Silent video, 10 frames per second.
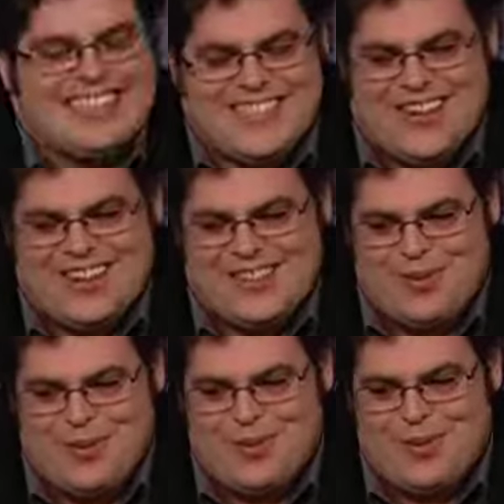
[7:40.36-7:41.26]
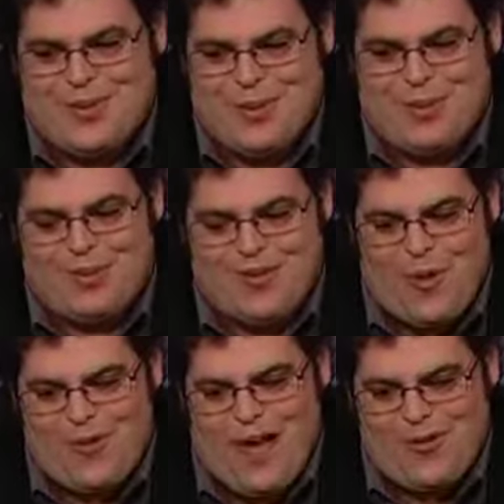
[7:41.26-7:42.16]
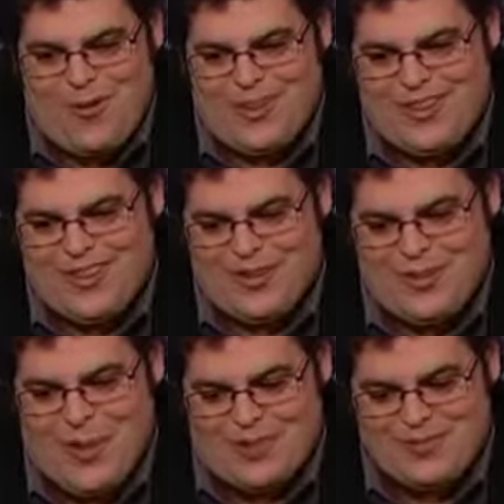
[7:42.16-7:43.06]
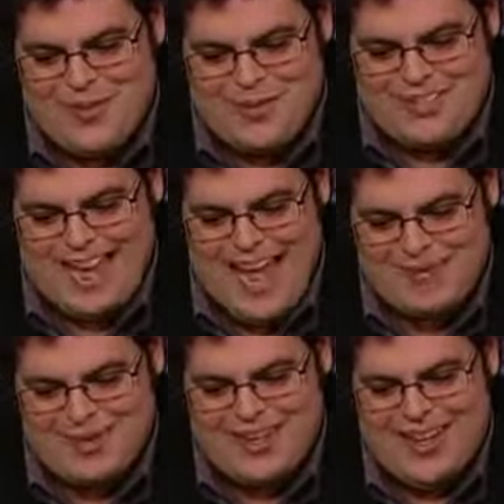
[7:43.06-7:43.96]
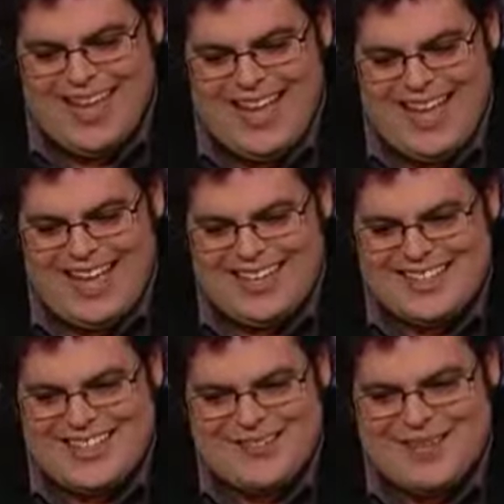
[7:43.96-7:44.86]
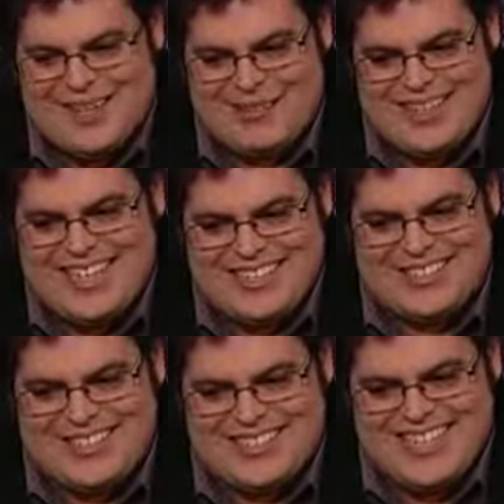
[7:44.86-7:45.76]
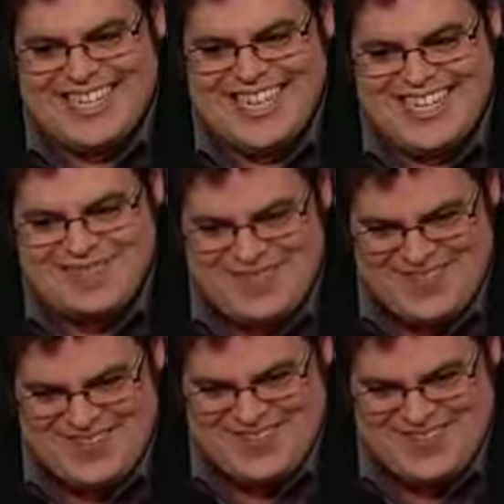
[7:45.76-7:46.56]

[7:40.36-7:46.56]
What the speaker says: Serkis will perform my role through motion capture, and it's going to be a really interesting film.